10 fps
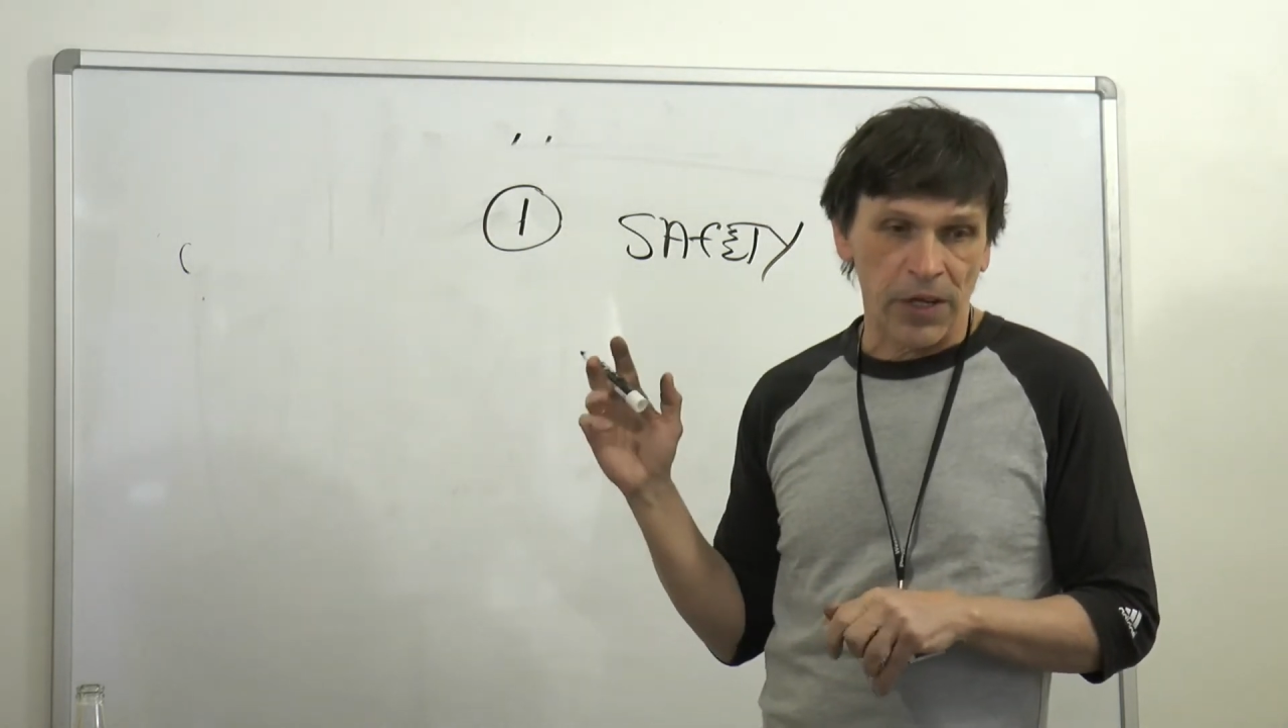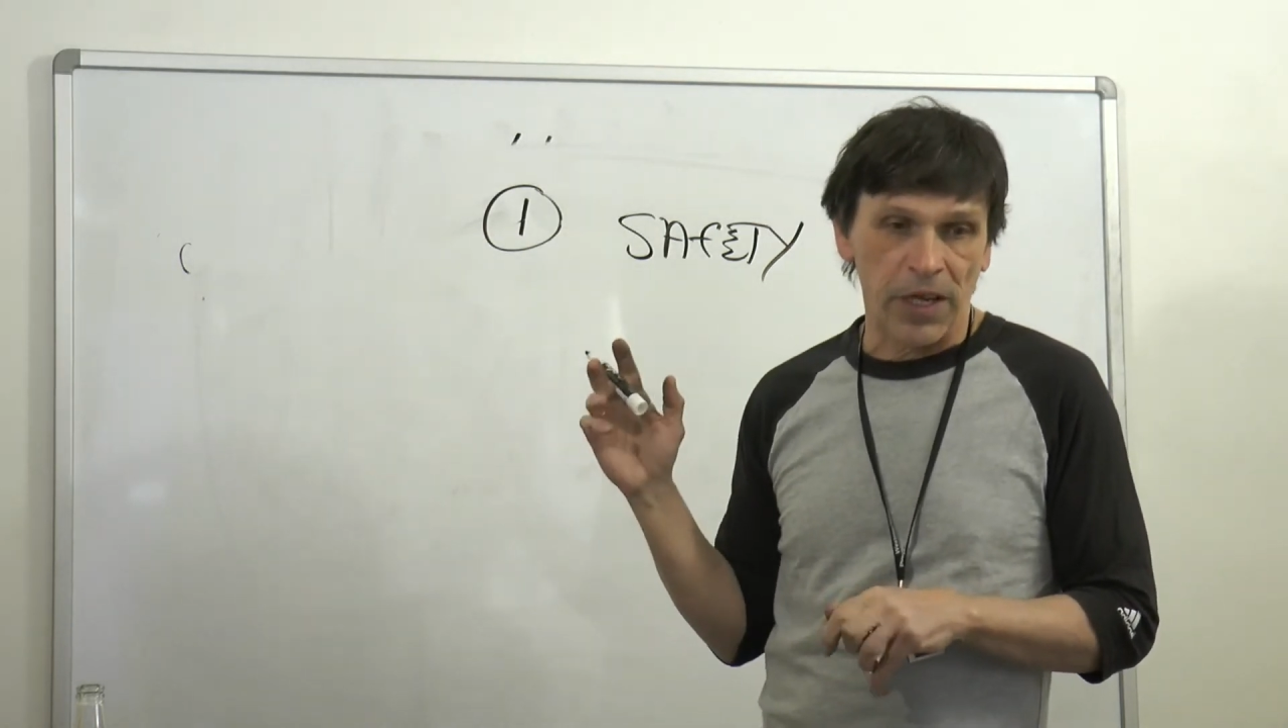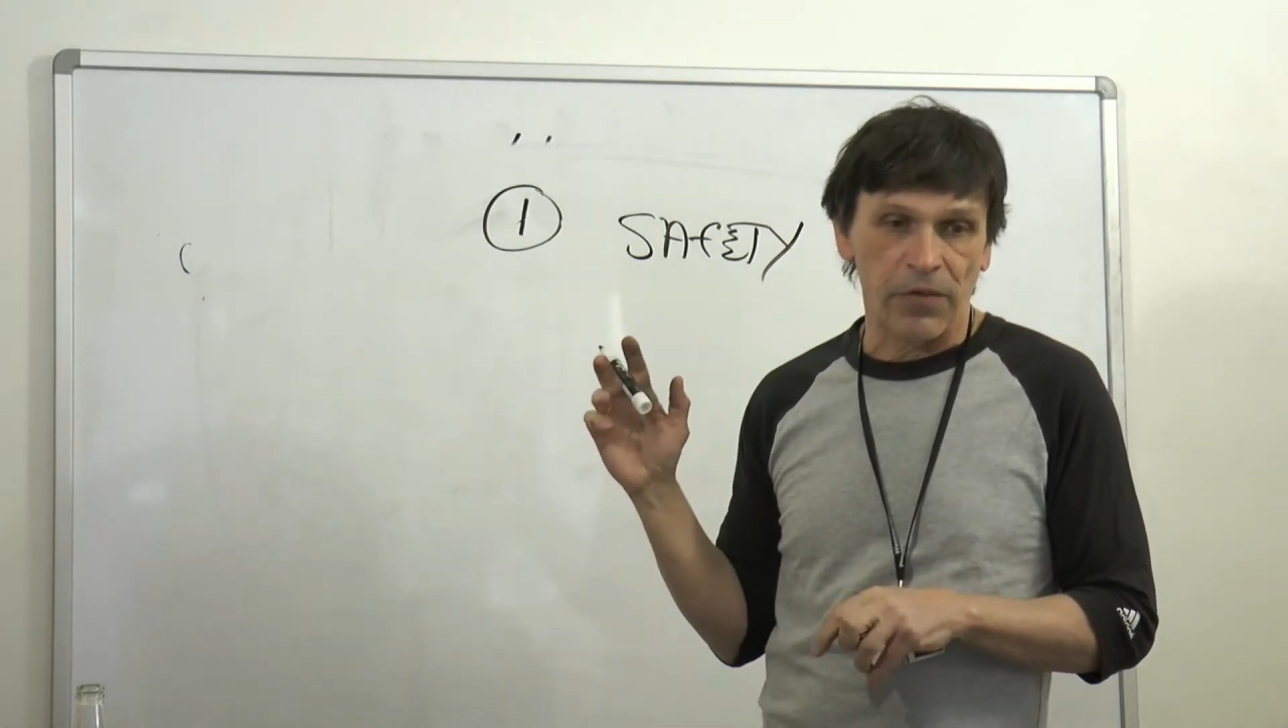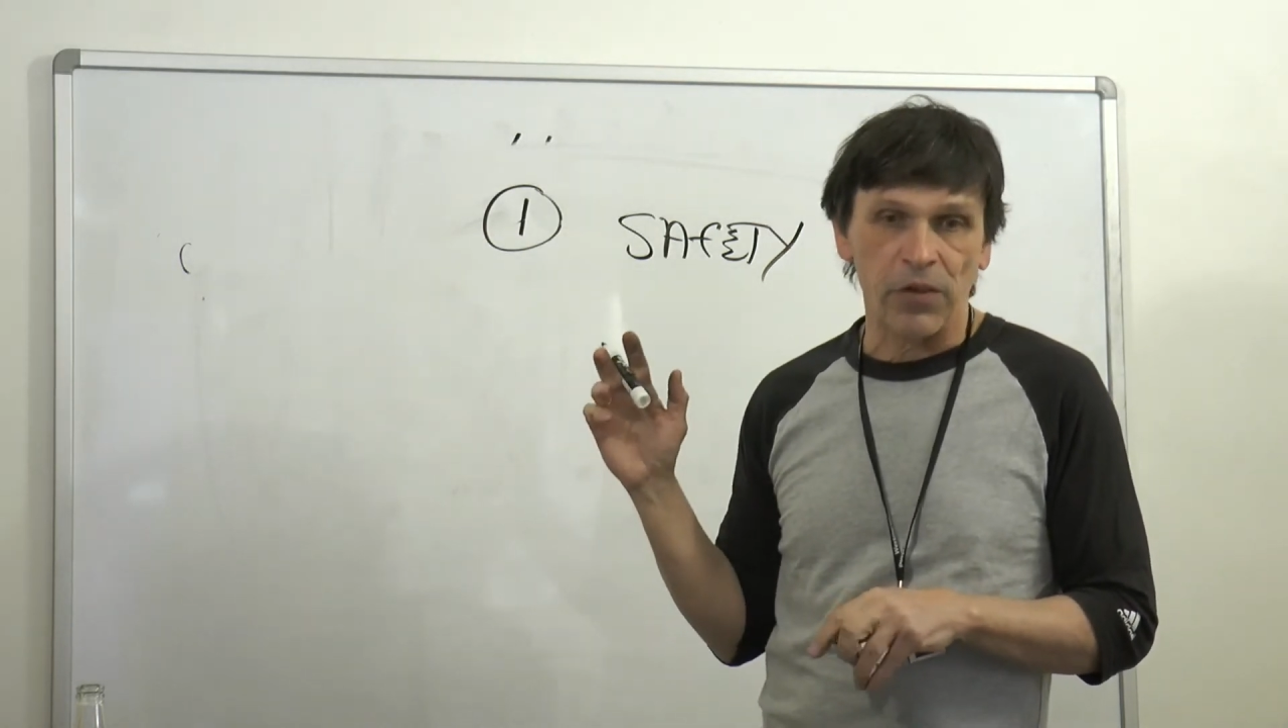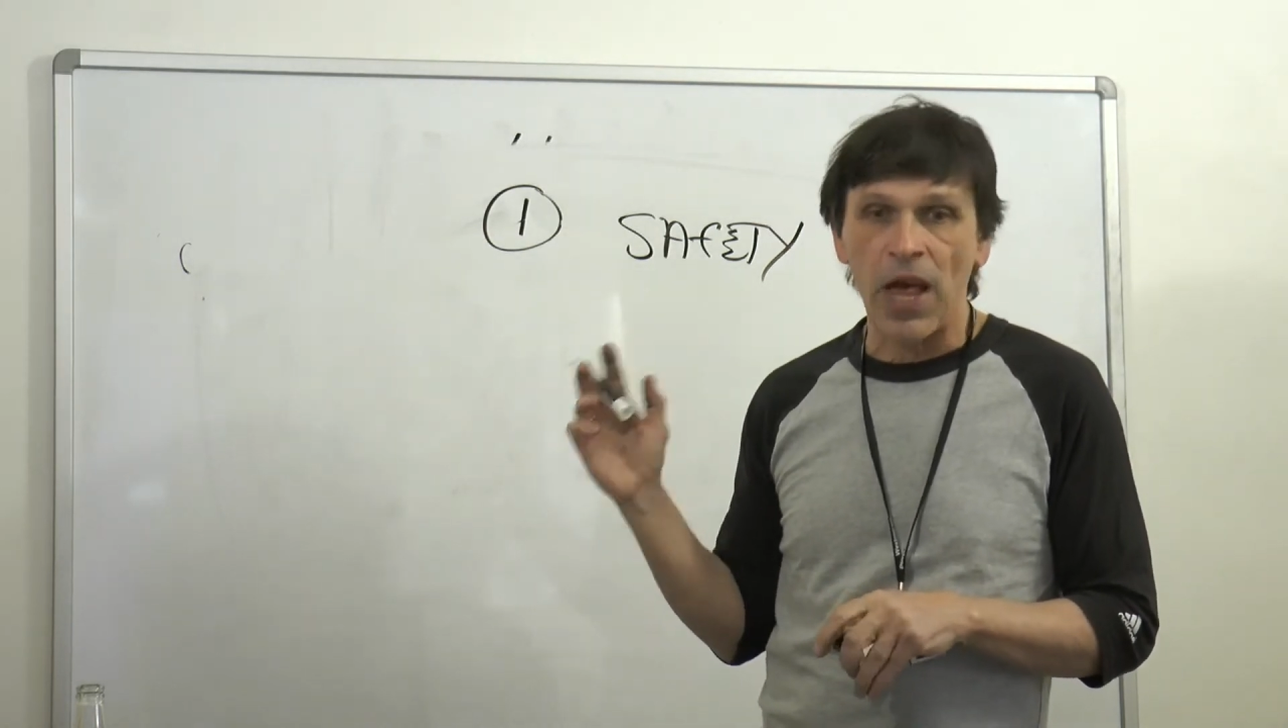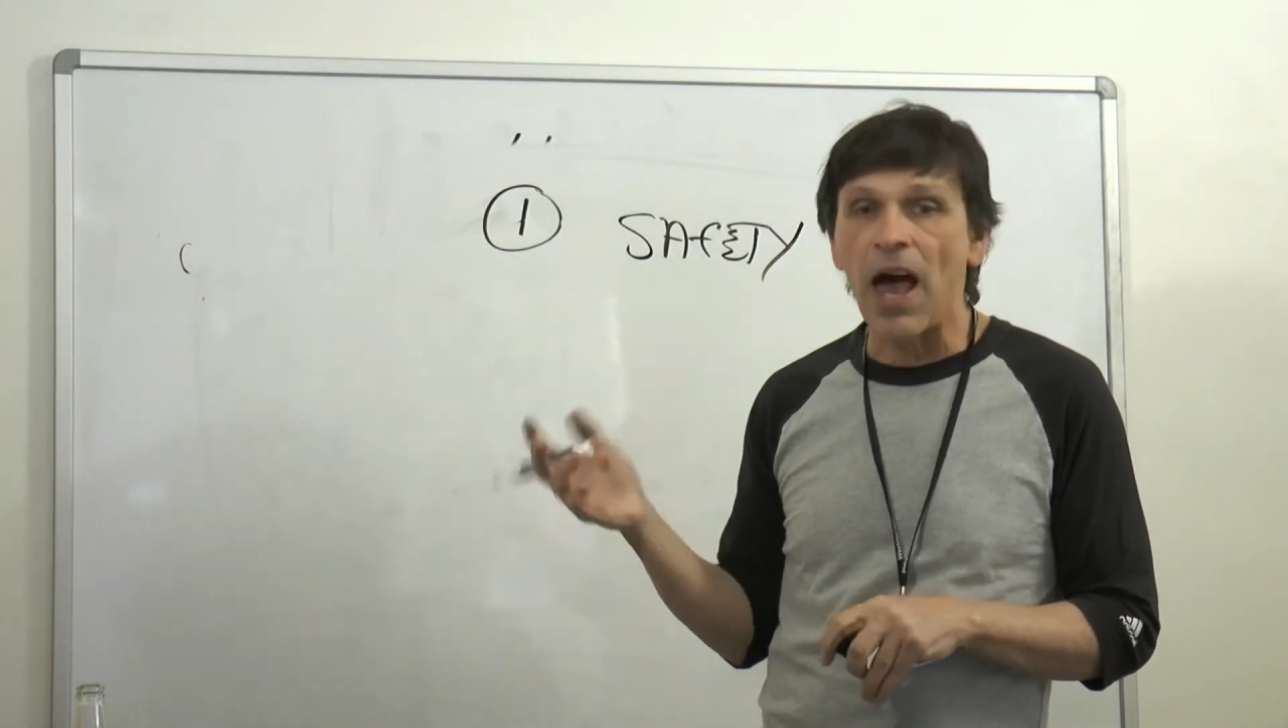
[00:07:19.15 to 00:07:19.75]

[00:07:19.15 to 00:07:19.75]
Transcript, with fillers: if you